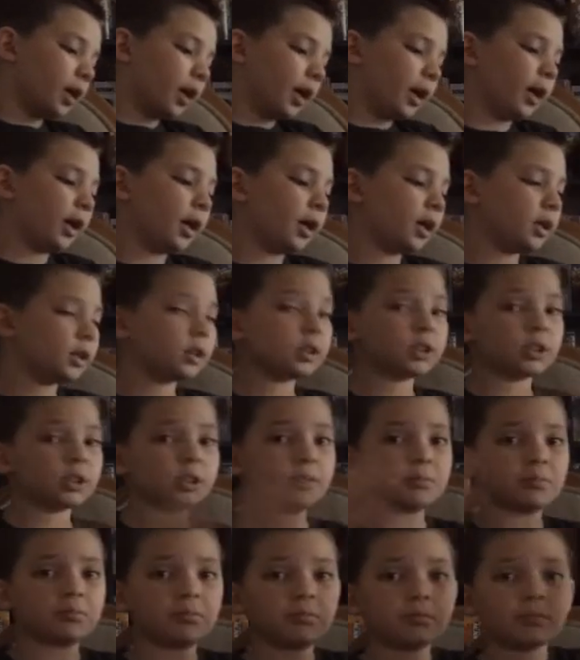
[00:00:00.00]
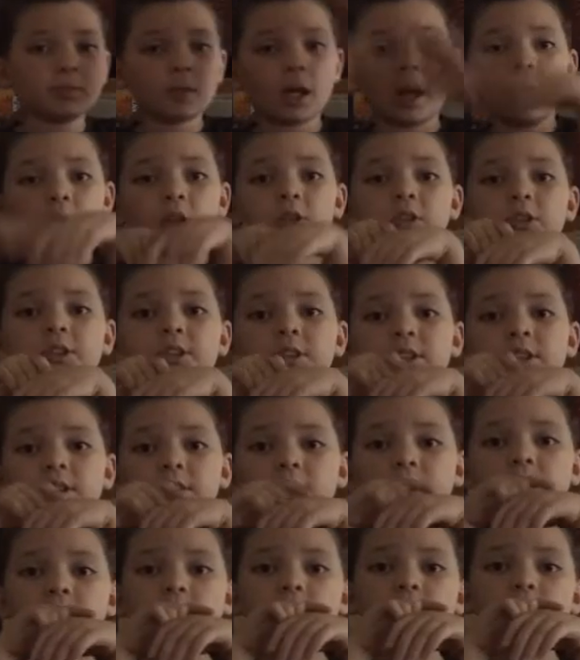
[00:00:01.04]
And I'll
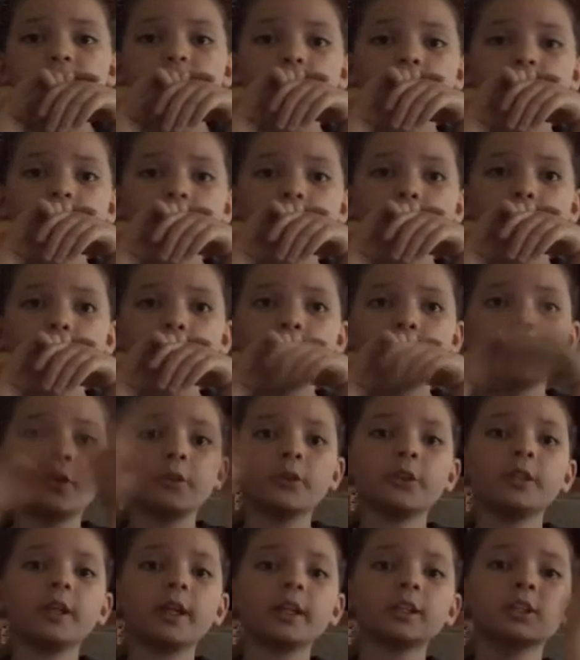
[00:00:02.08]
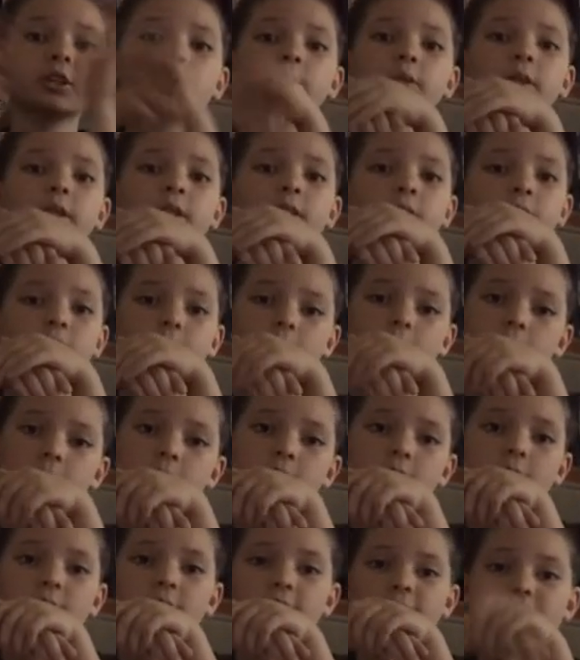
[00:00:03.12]
see you on the next one.
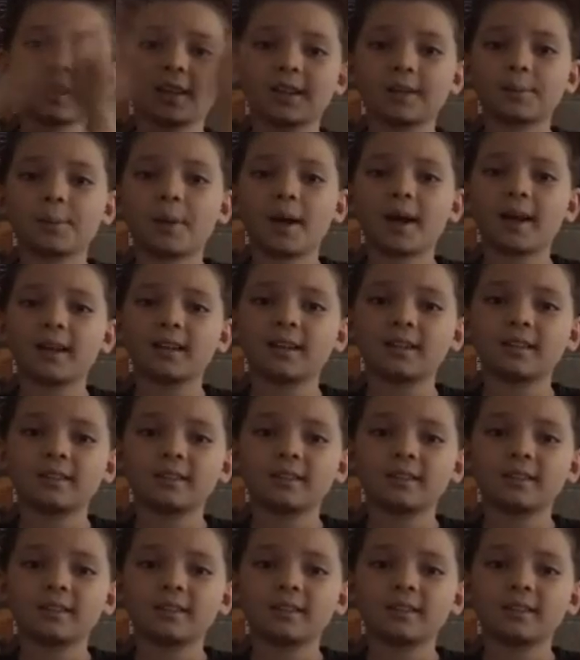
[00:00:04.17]
Goodbye.